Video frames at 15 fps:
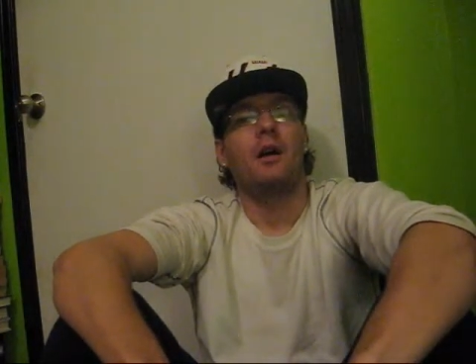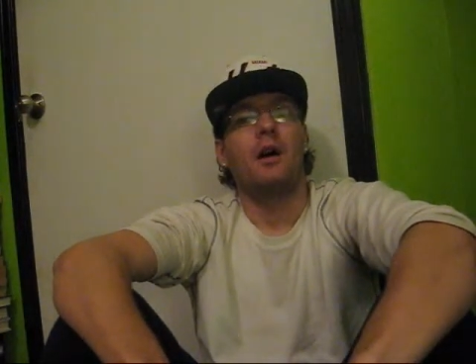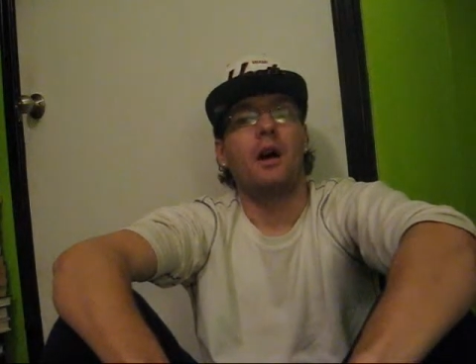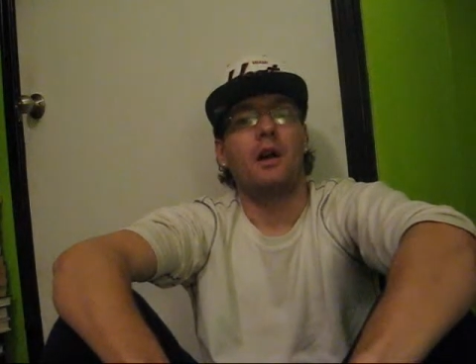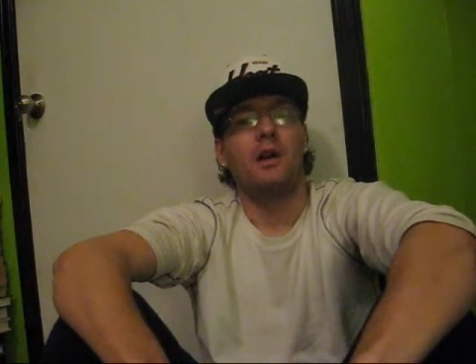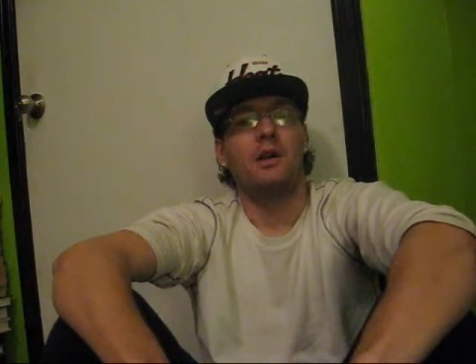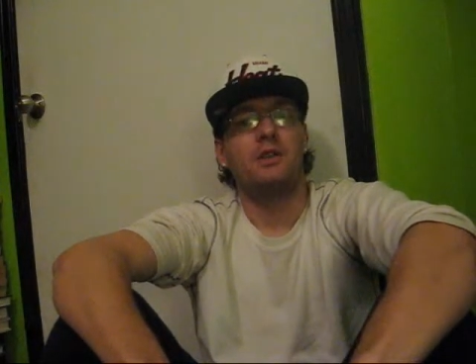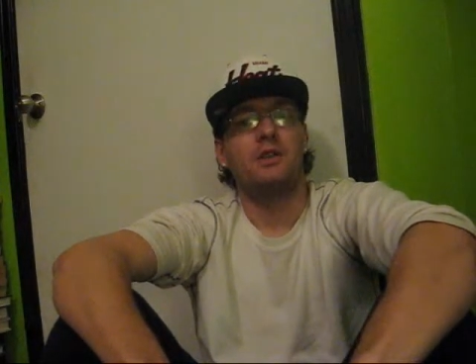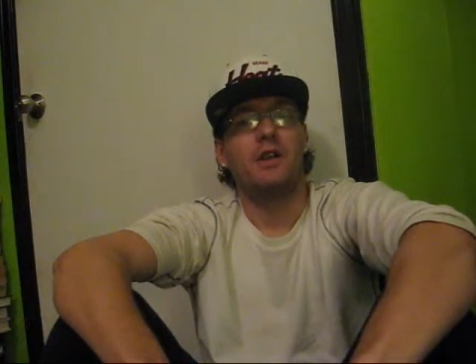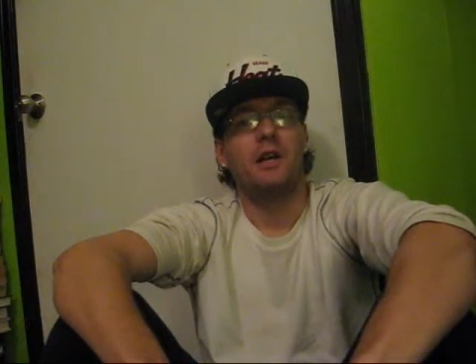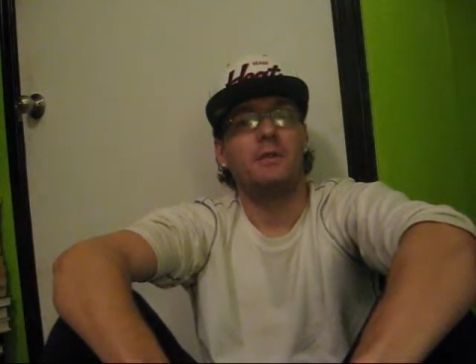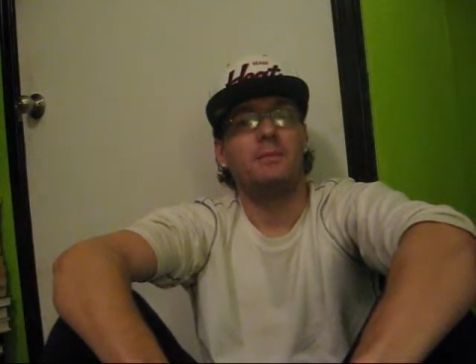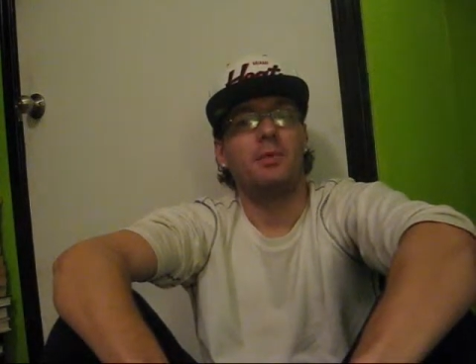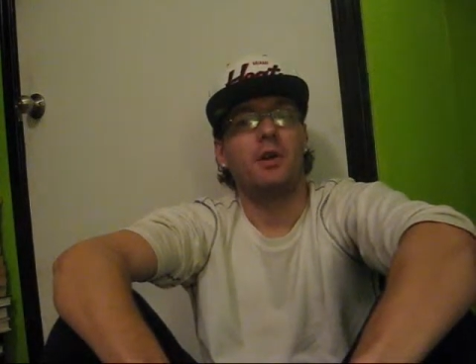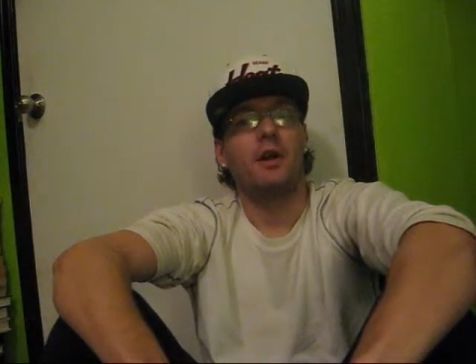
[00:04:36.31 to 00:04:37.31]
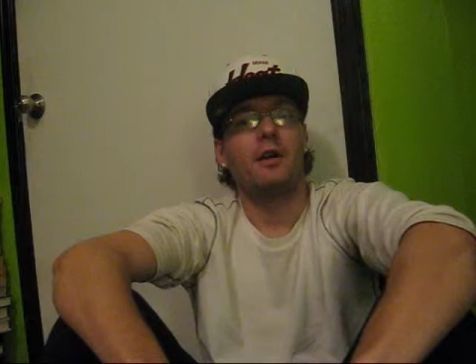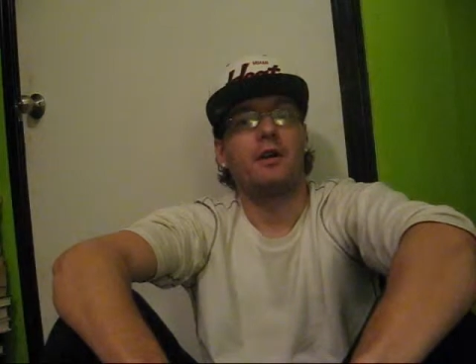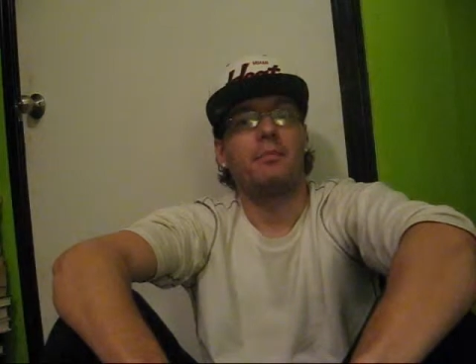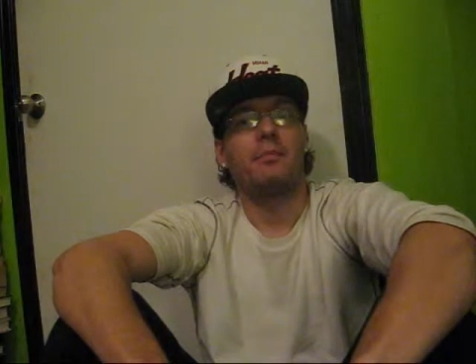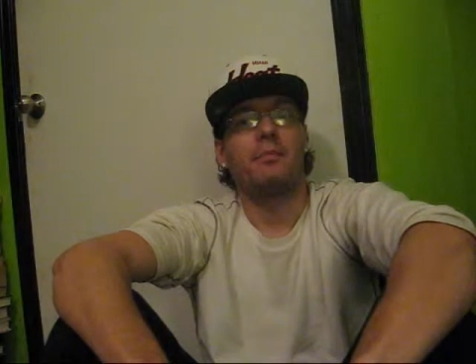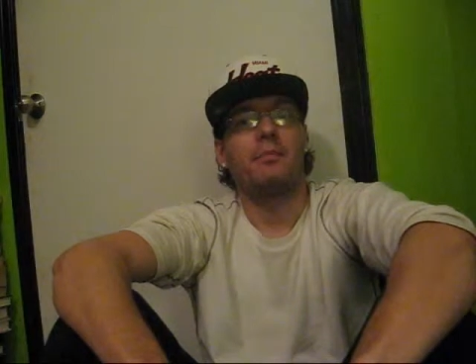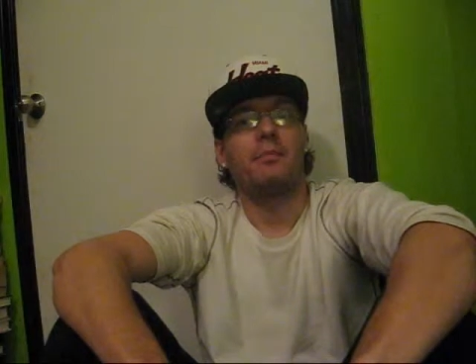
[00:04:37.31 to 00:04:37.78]
A good chess player
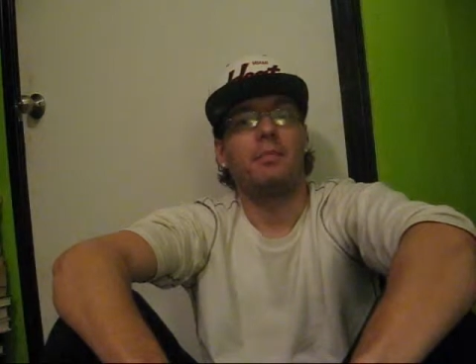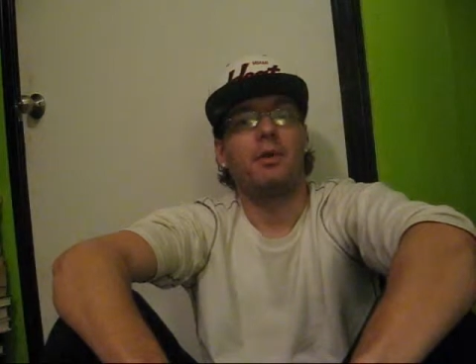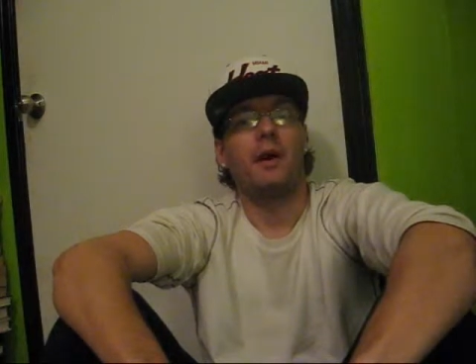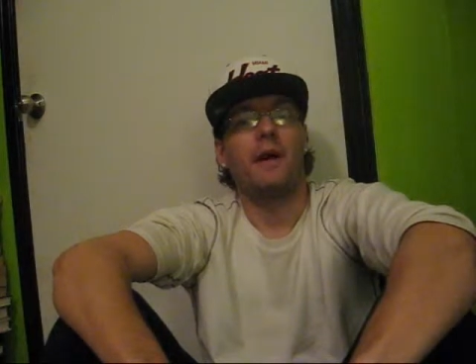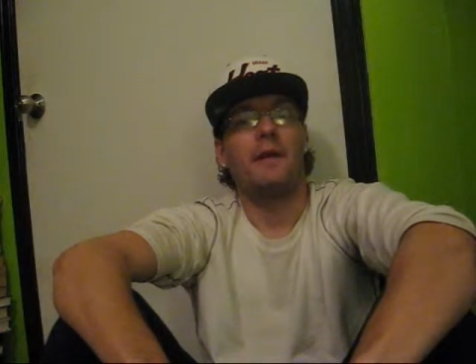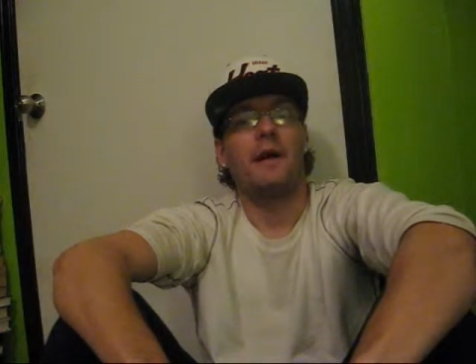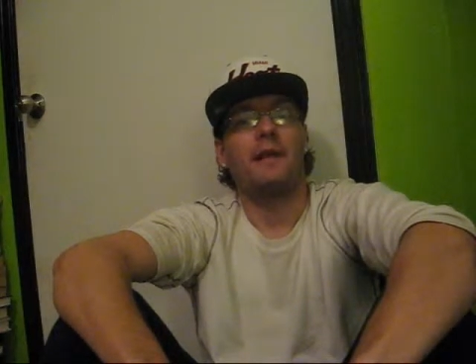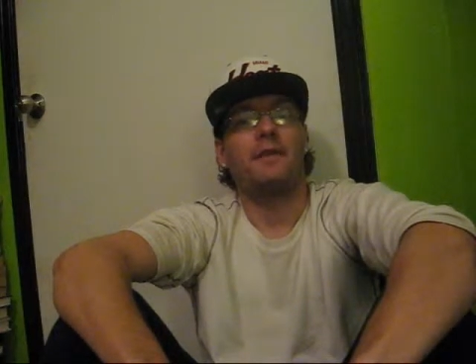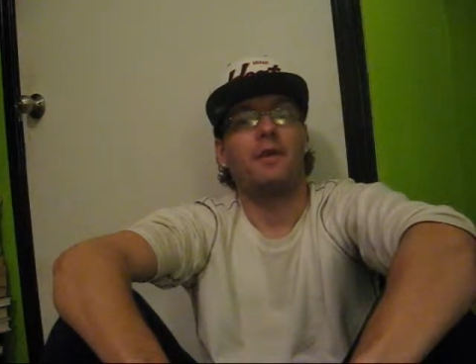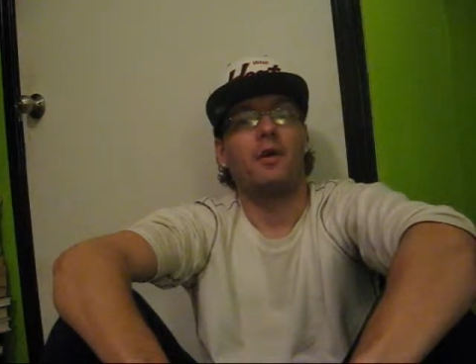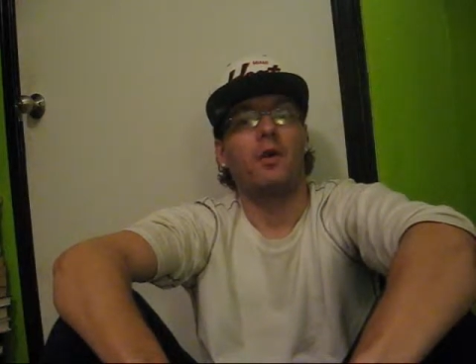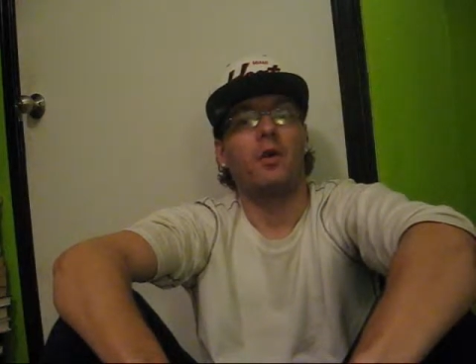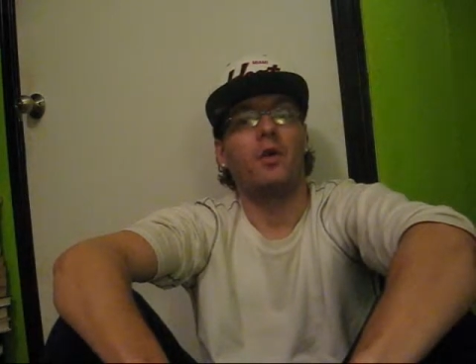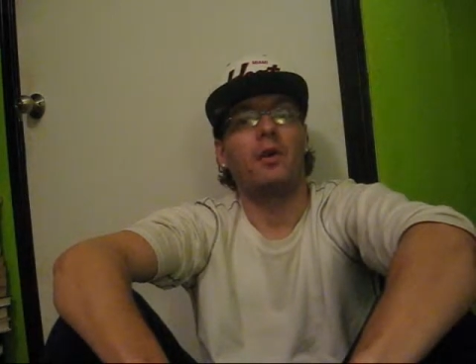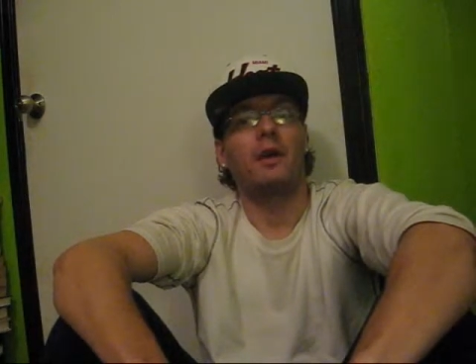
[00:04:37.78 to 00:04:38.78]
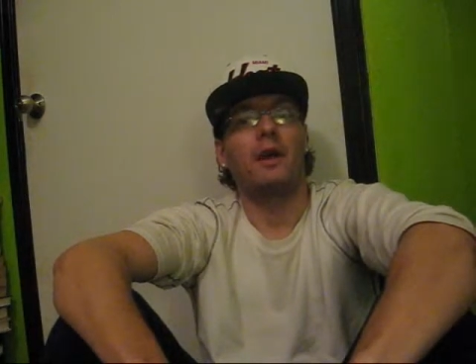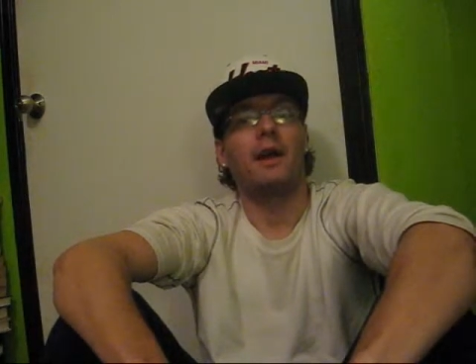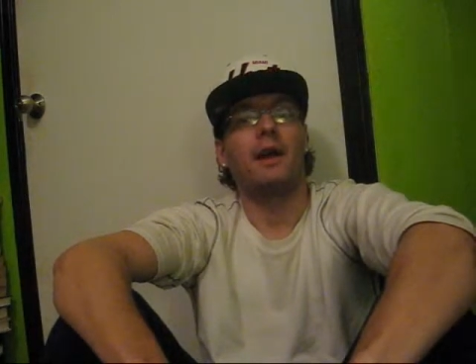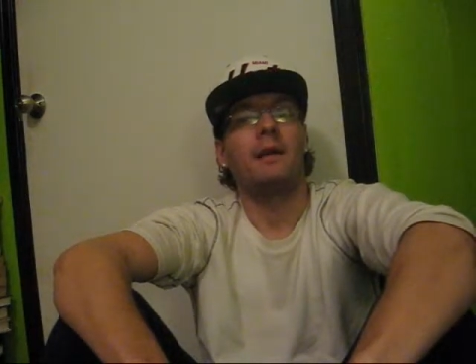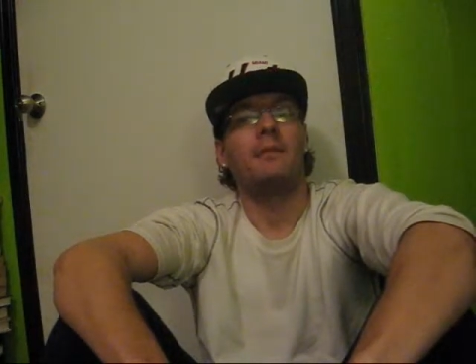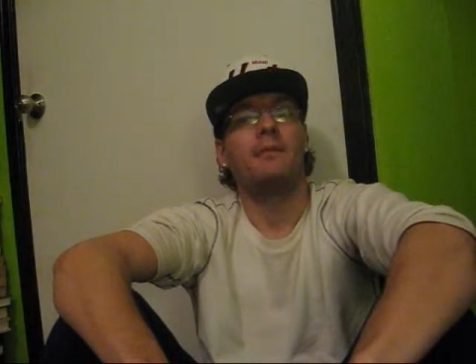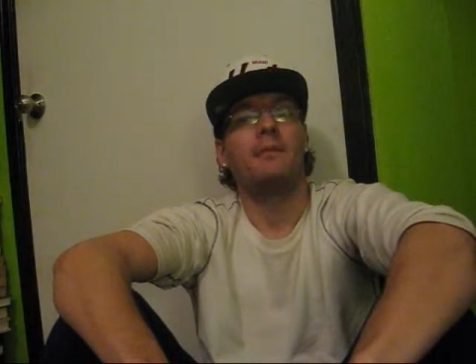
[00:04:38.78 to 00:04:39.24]
can plan out the whole
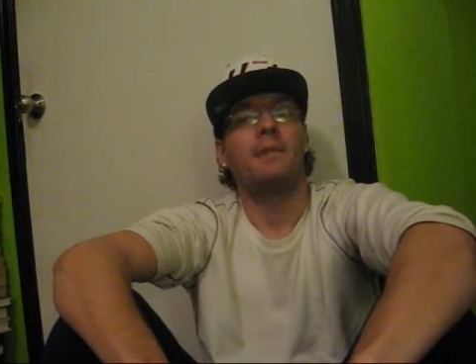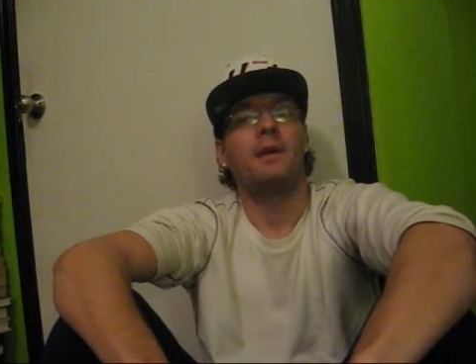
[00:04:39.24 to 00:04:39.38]
game